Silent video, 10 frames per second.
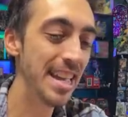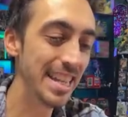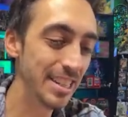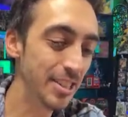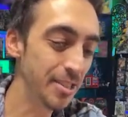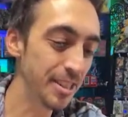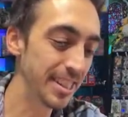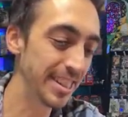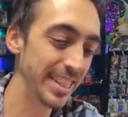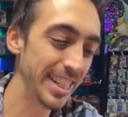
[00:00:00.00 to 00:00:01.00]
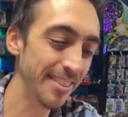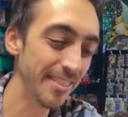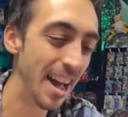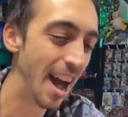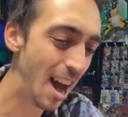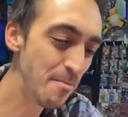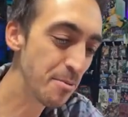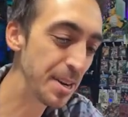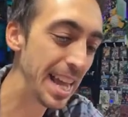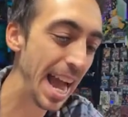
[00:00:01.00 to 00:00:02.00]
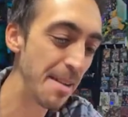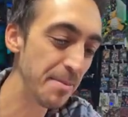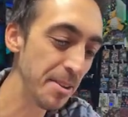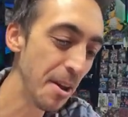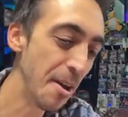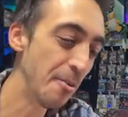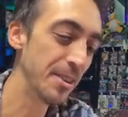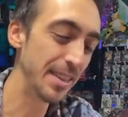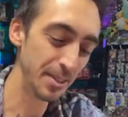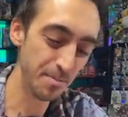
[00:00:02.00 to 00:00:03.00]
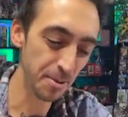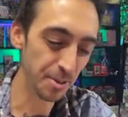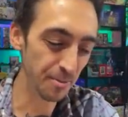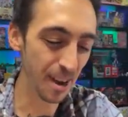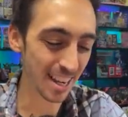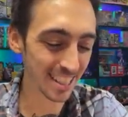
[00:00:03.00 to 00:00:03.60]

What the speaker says: into a sleeve. I'm pretty happy with this booster box,